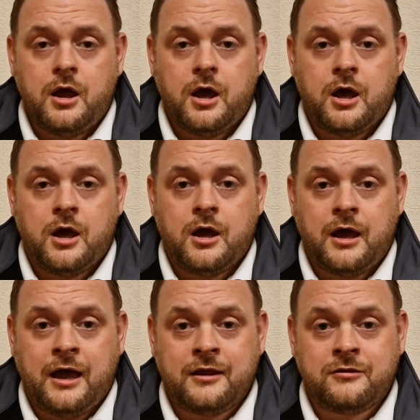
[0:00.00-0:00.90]

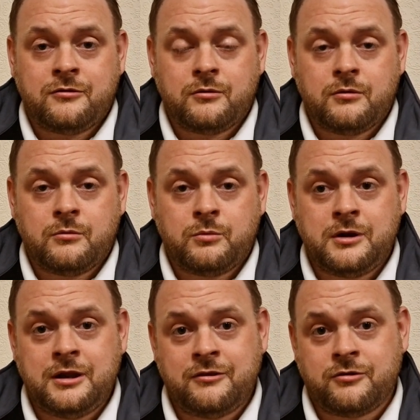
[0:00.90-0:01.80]
and
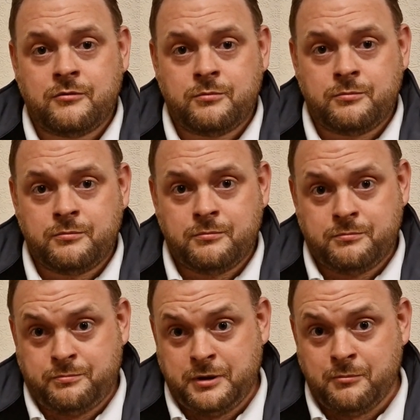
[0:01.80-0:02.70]
we need to
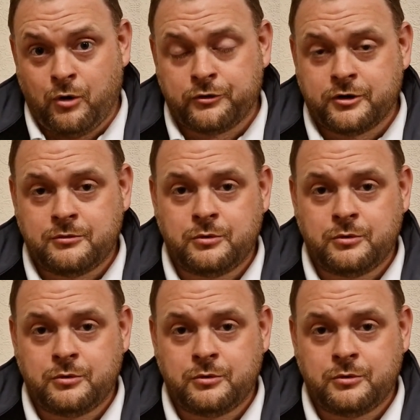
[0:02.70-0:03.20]
be modern.